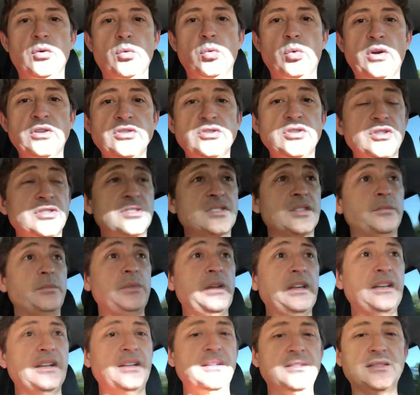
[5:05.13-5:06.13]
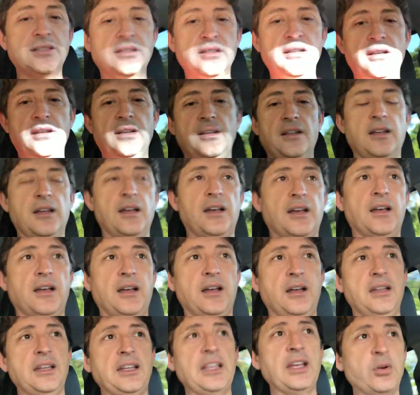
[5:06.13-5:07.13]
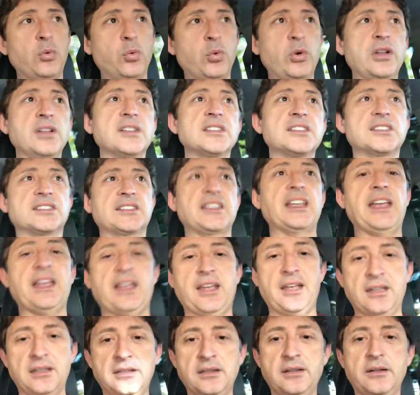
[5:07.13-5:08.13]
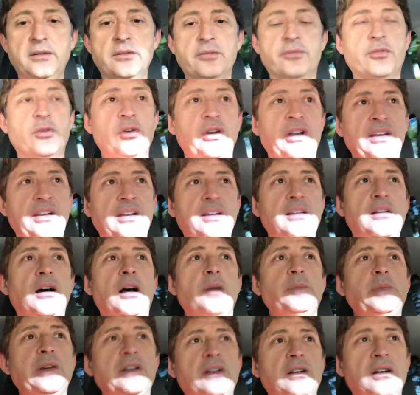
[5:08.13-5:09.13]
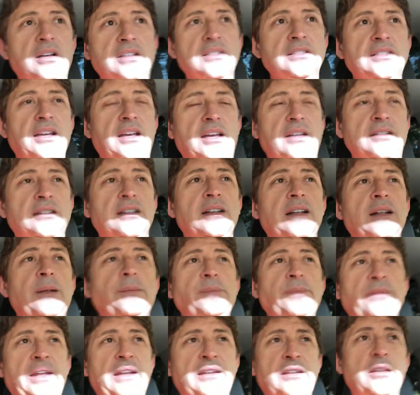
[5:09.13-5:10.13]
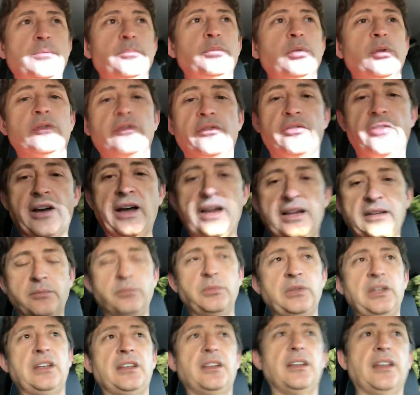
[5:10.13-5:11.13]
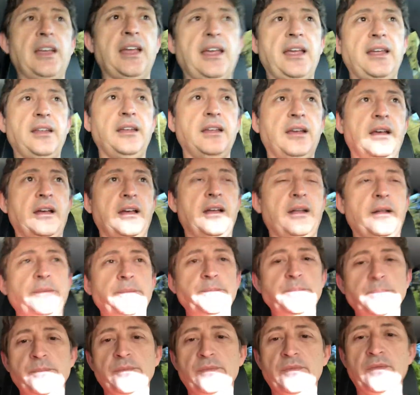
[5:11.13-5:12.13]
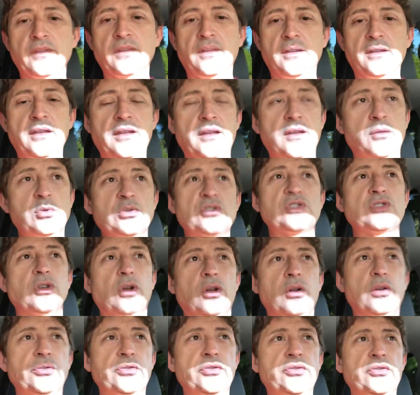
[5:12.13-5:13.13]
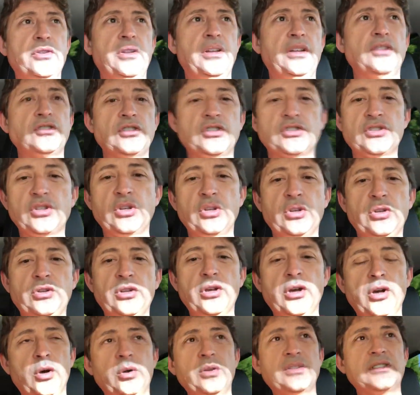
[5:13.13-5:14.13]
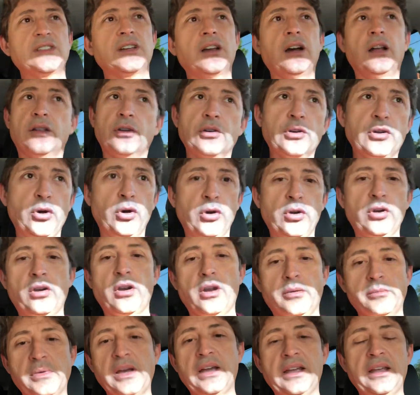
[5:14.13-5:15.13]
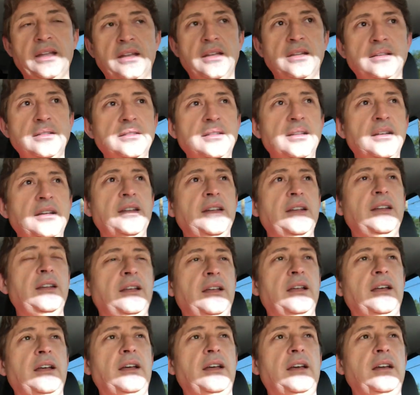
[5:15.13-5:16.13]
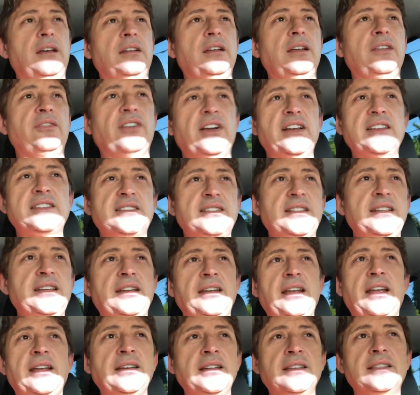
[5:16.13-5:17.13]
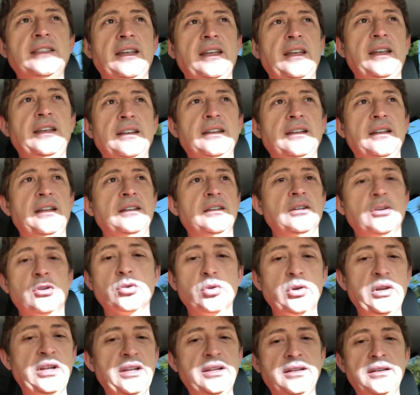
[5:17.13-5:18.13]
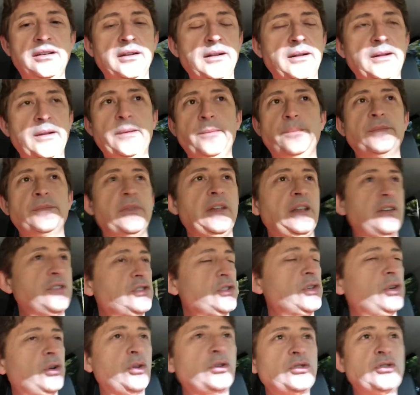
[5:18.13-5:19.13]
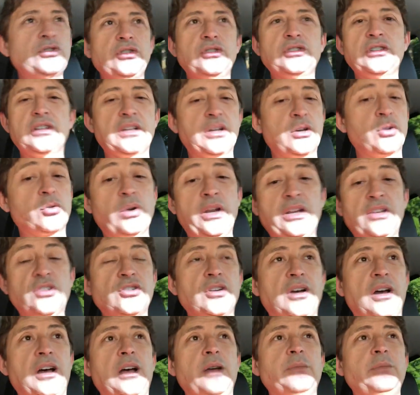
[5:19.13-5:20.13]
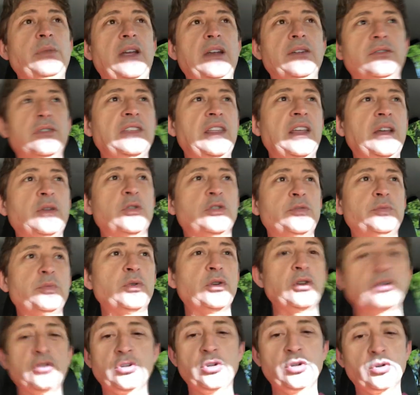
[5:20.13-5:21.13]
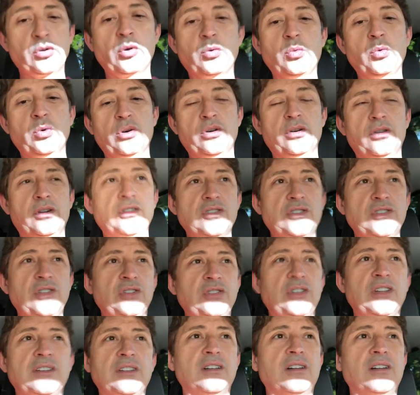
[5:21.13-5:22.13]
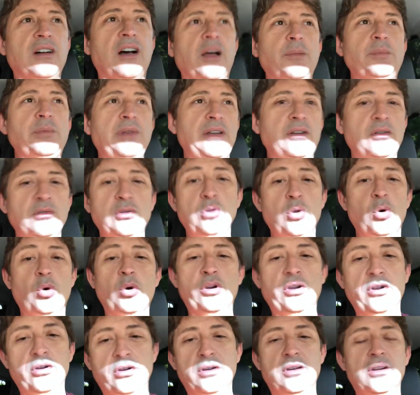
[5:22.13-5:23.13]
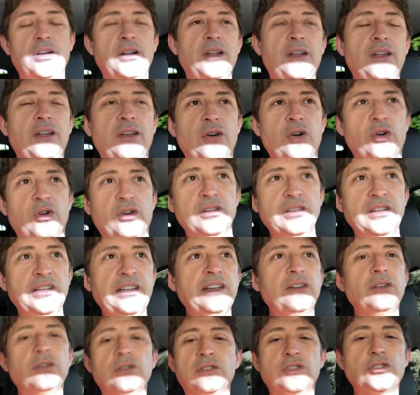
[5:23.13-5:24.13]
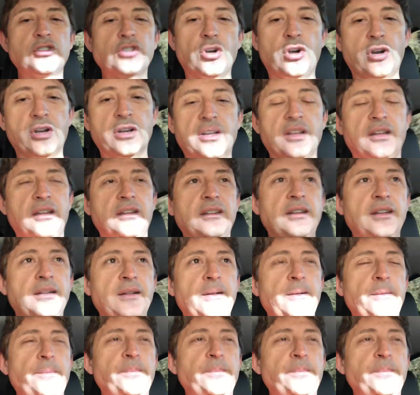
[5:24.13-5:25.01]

Once you submit it, it will scan for any copy content and then provide me a result. And just so you know, it's color coded on my end. If I see anything in green, it shows you did a great job, everything was put into your own words, you didn't copy lawyer or legal jargon.